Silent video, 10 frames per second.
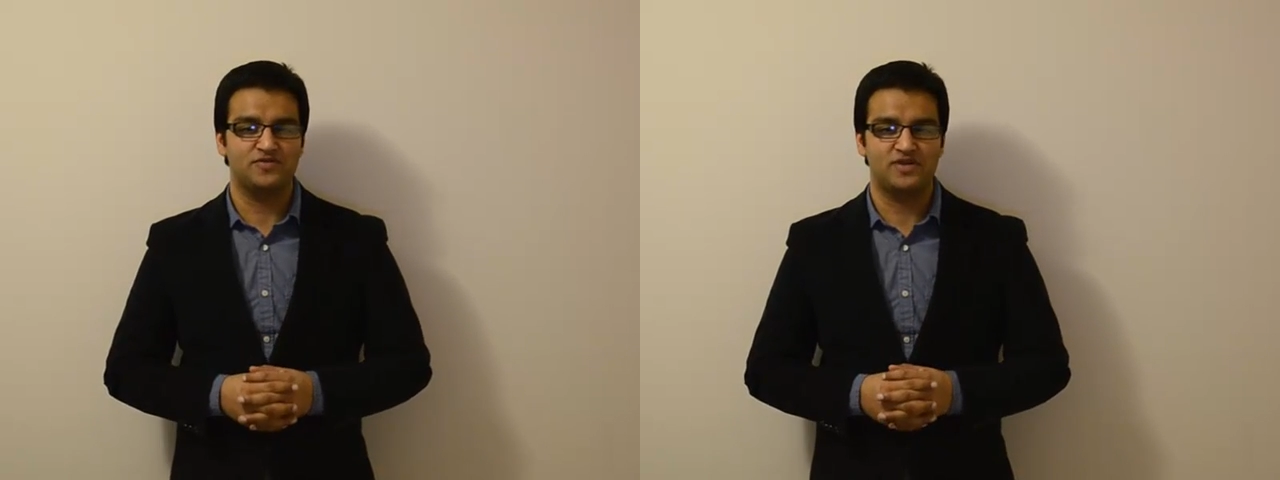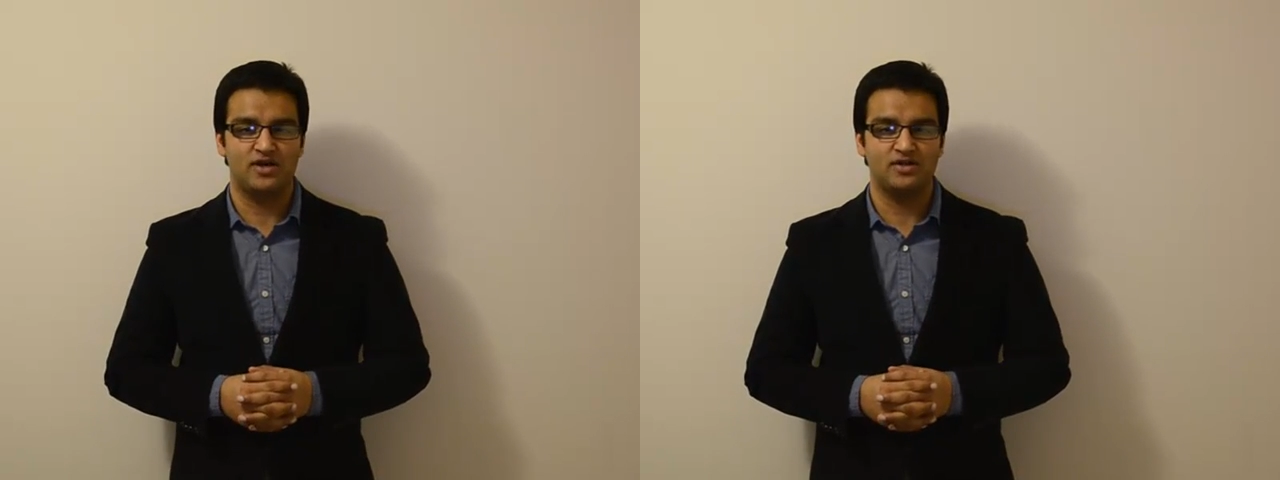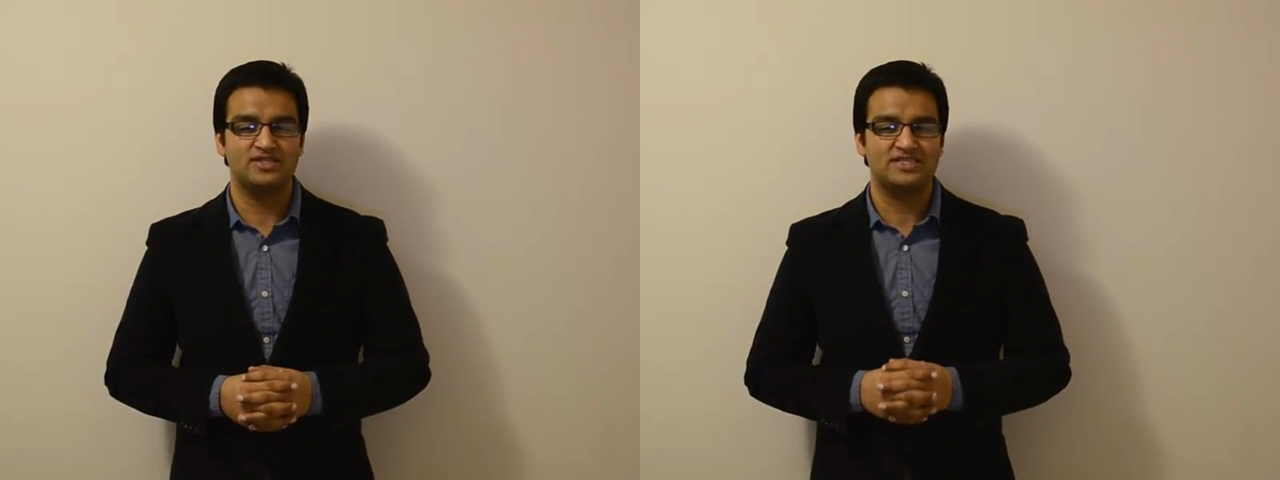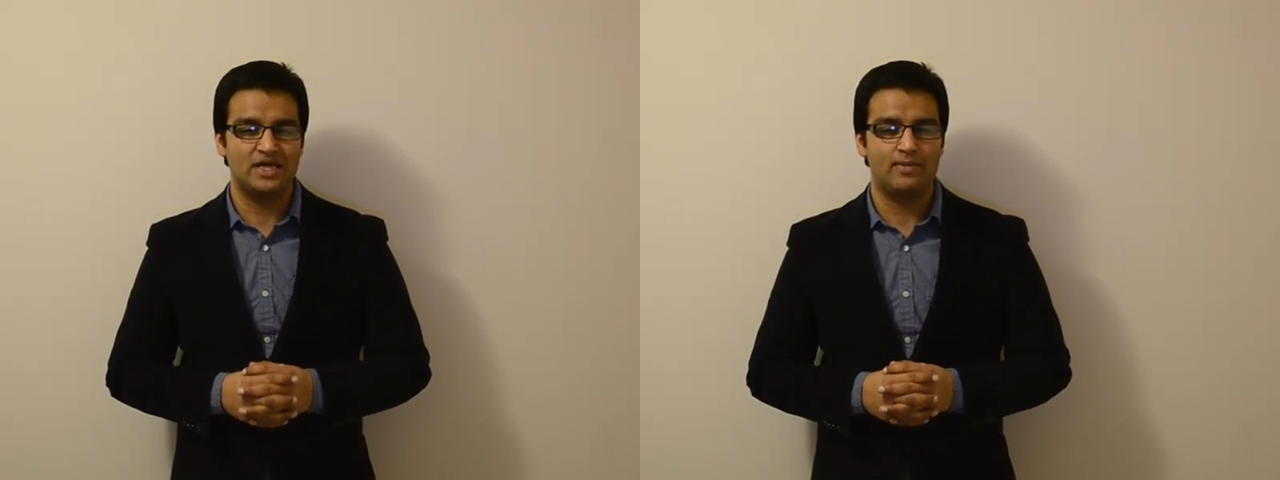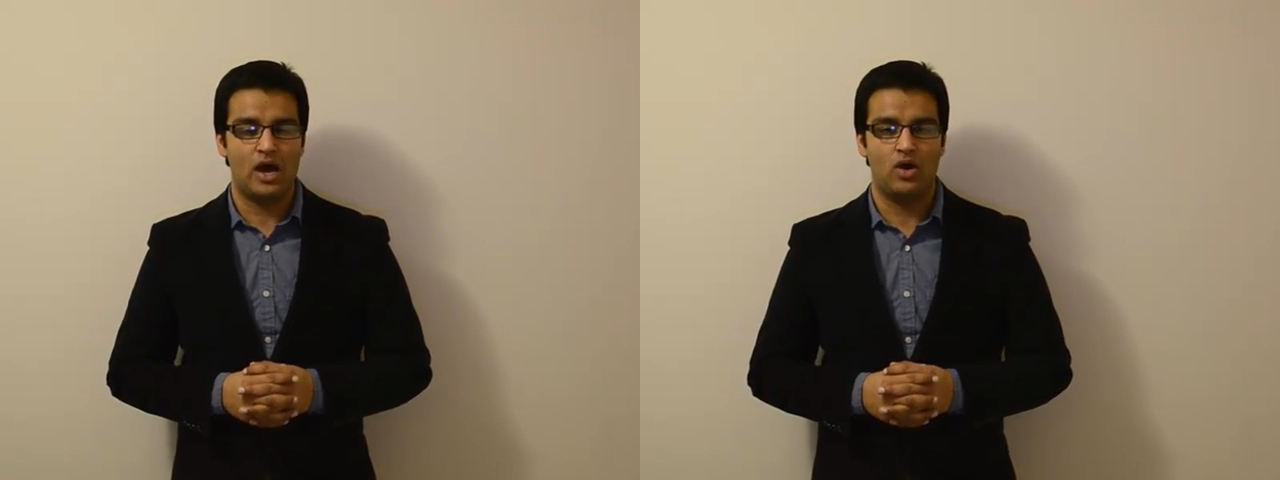cells
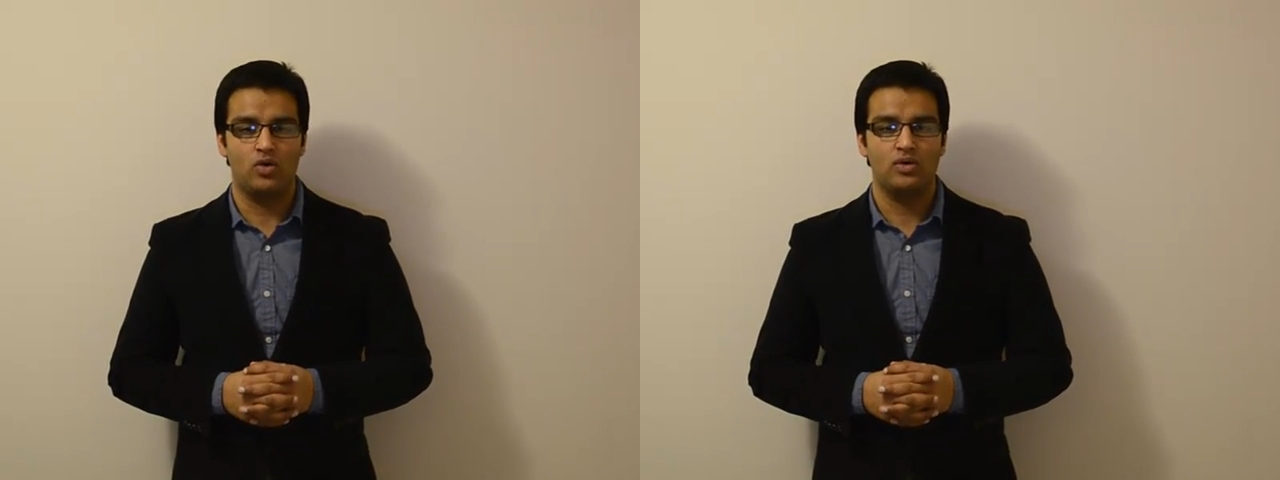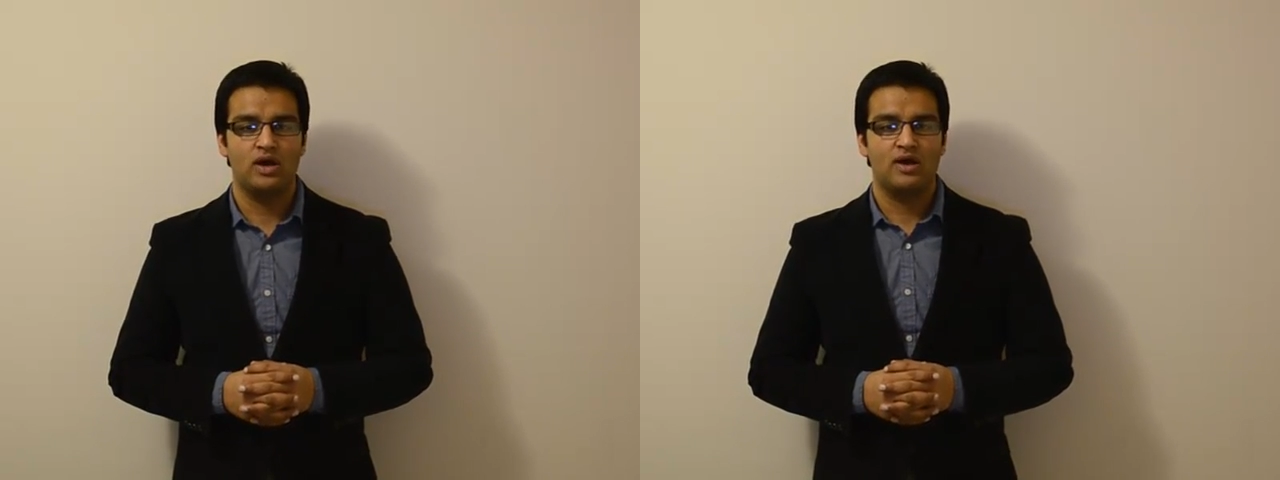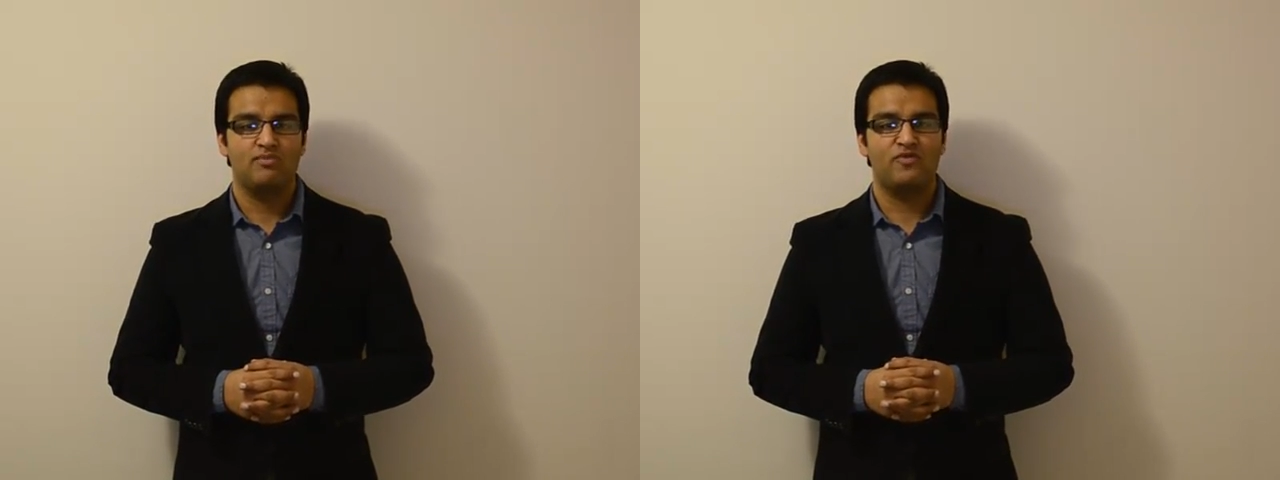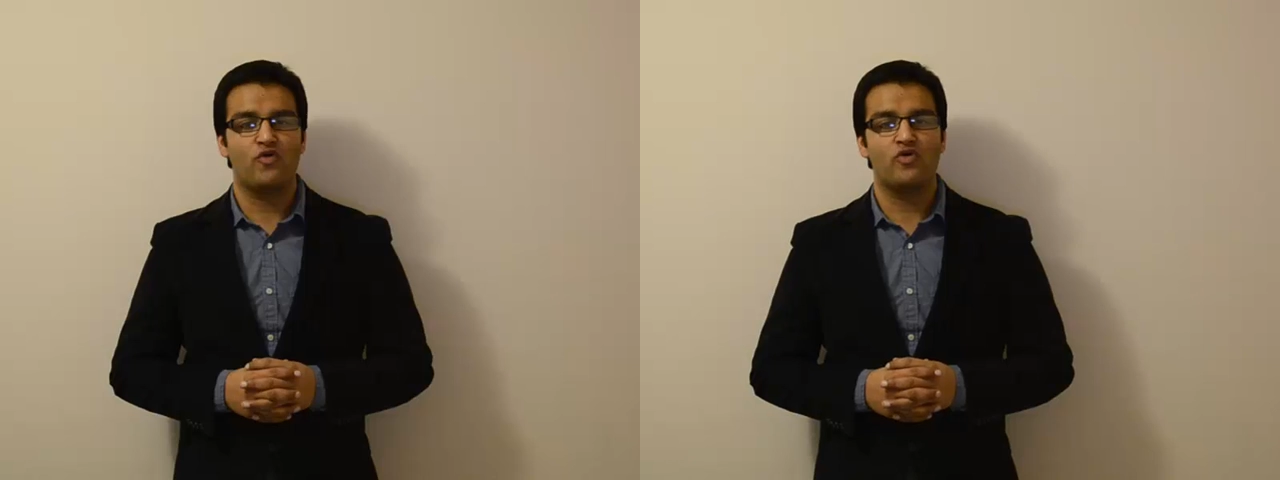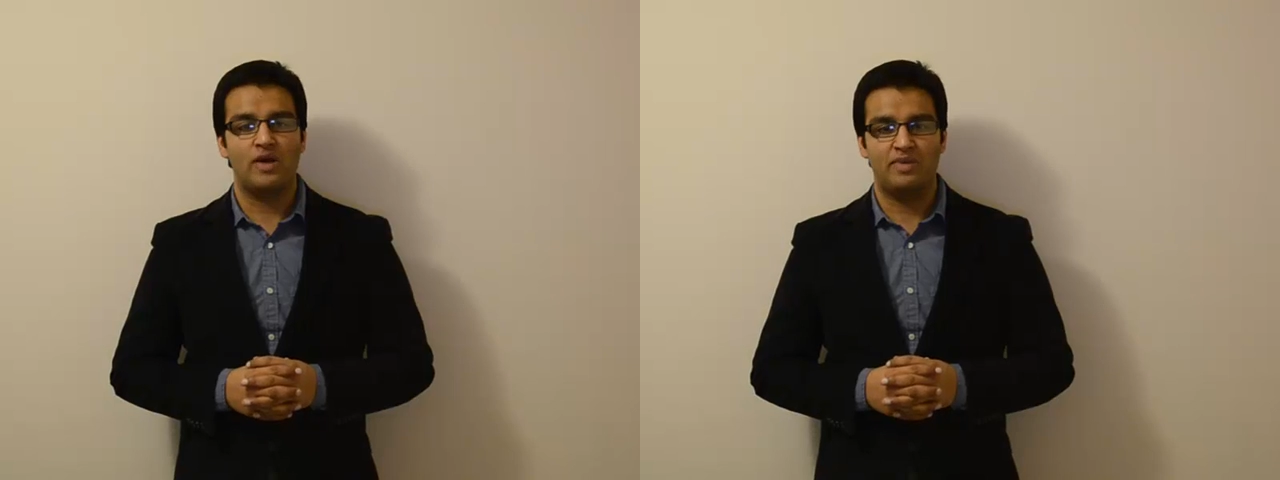somehow
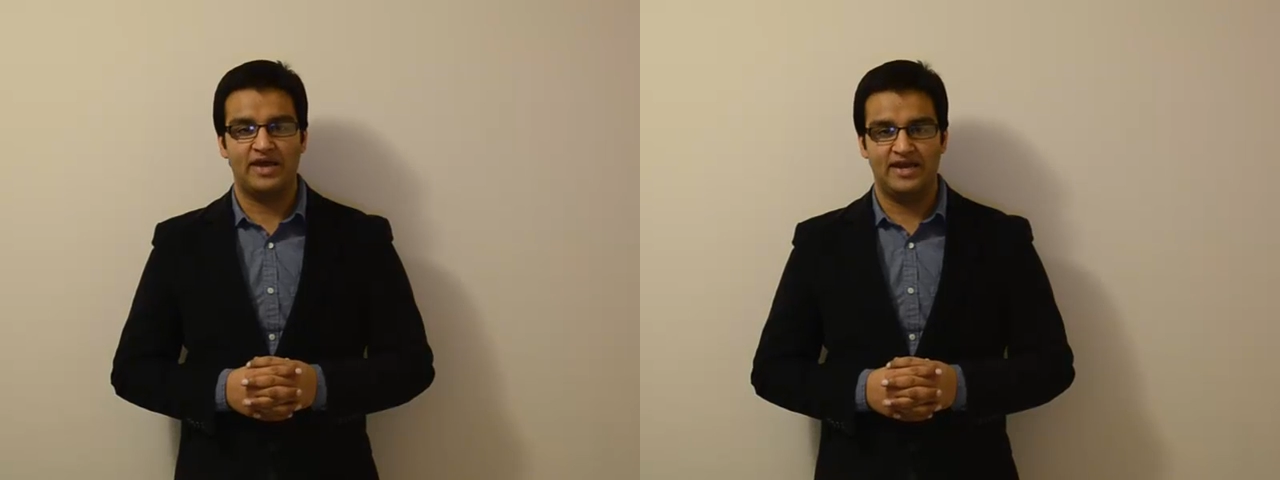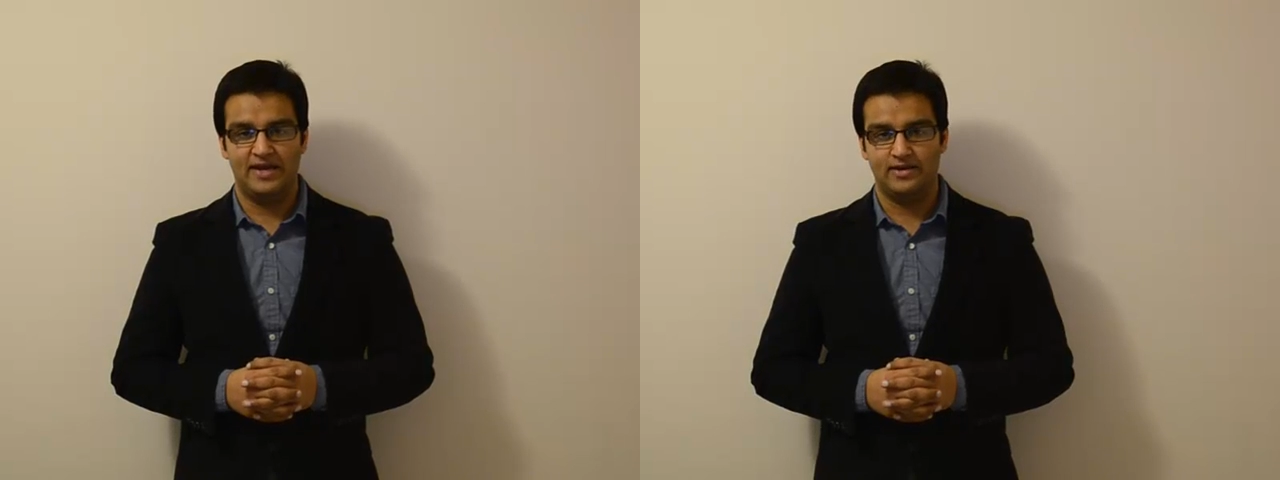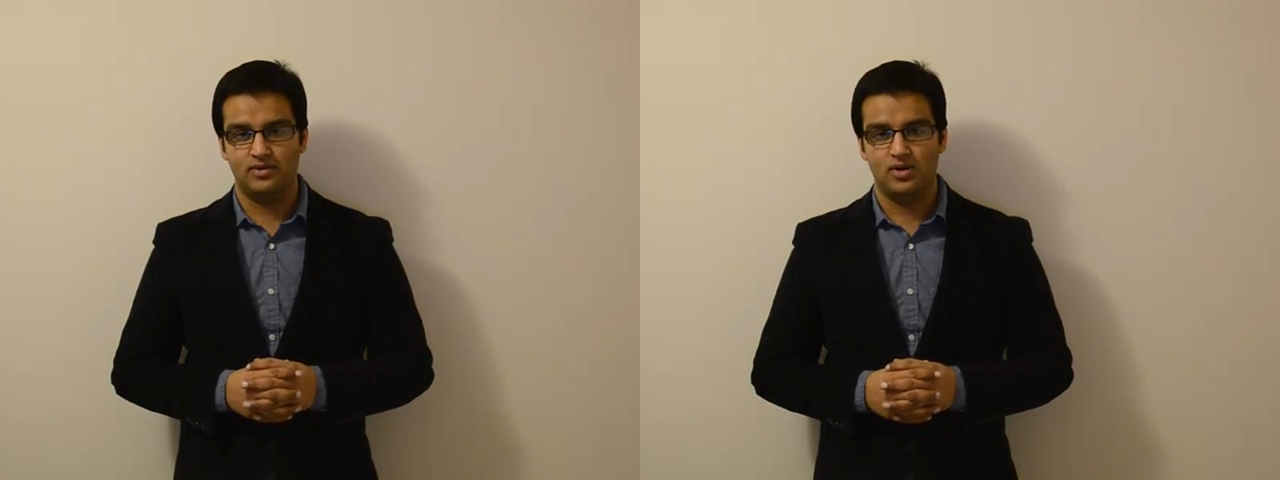before replicating.